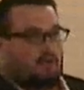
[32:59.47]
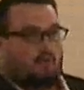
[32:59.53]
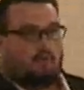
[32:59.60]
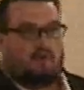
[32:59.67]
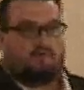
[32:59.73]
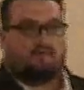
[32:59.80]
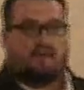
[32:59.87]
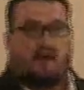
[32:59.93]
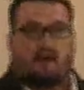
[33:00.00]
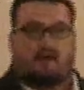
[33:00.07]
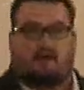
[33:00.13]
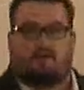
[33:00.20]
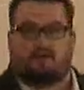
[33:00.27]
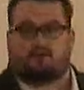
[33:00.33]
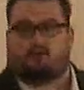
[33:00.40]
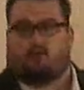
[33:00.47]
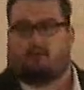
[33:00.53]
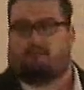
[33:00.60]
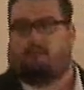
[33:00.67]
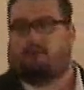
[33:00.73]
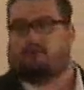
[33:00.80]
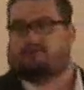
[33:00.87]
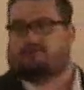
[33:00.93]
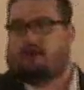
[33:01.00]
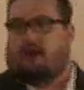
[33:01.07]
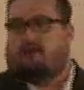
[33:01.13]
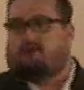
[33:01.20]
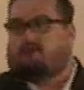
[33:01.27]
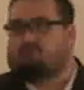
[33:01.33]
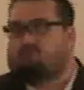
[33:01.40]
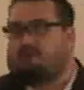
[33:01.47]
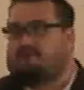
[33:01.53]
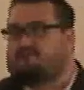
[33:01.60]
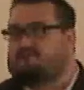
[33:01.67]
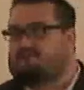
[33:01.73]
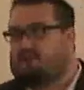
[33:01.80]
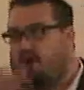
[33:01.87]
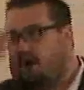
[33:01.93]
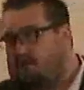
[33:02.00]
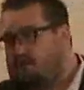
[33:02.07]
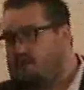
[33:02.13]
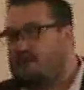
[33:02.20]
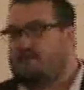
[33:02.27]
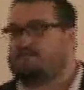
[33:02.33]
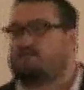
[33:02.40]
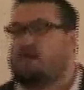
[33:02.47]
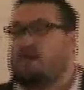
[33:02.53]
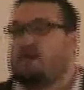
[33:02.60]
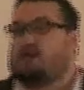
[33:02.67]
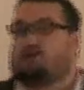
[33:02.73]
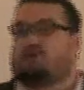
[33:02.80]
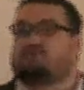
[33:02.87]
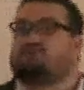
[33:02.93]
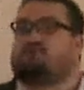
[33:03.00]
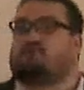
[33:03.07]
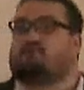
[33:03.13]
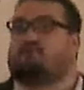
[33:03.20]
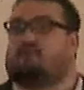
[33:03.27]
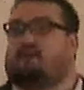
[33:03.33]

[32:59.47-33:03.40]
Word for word: the Word of God on their doorposts, on their wrists, on their heads. Because their